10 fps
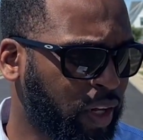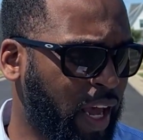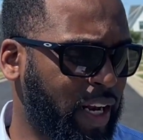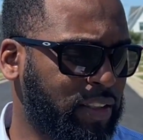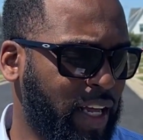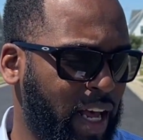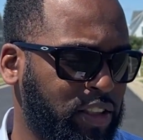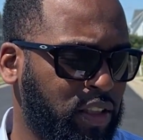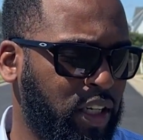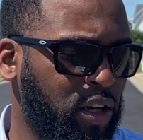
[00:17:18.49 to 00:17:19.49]
and is
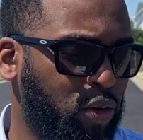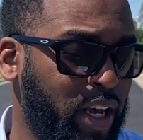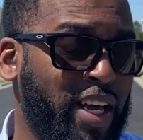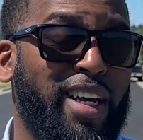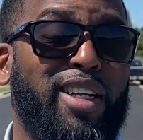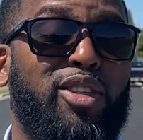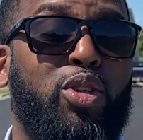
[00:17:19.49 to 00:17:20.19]
actually located in the